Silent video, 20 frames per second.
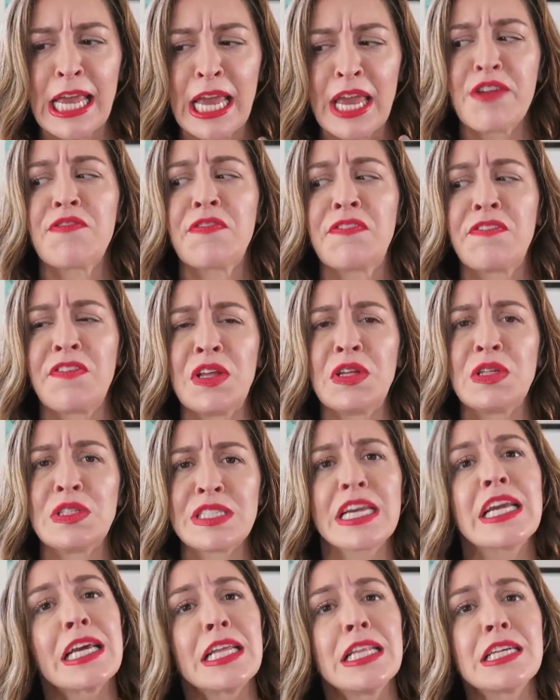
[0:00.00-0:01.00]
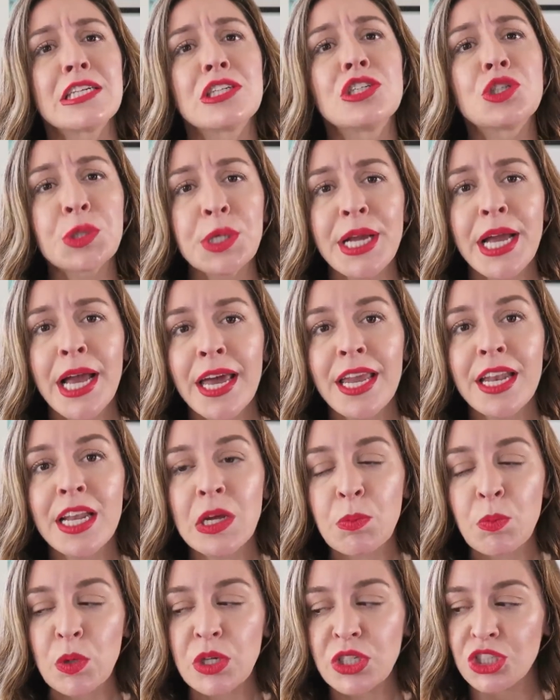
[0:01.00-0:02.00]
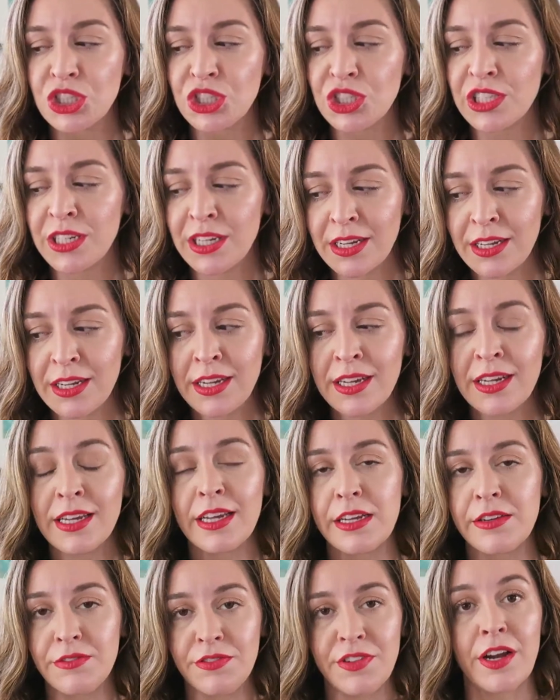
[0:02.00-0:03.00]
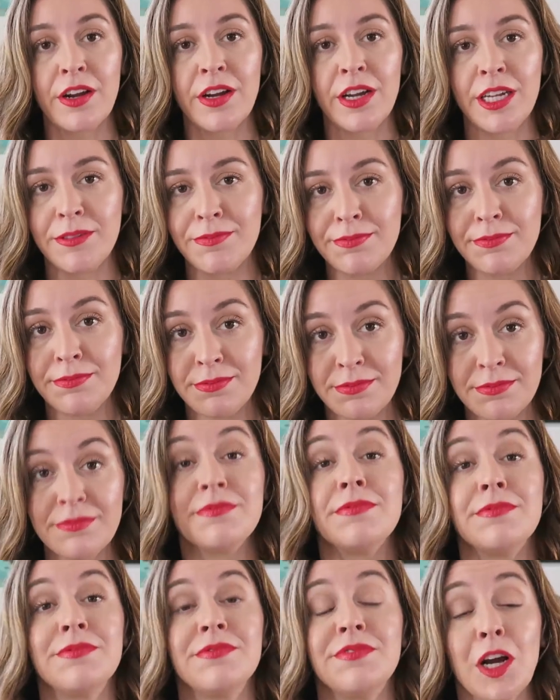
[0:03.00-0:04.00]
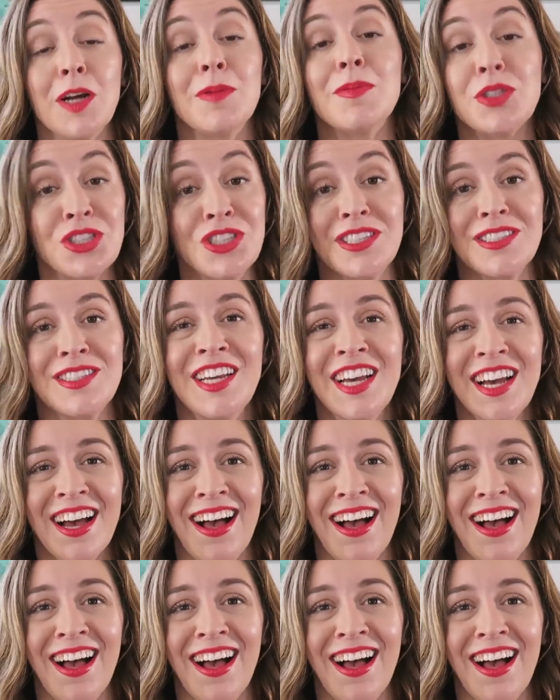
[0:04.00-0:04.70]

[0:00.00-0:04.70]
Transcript: Like it feels like a luxury item, which it very very much is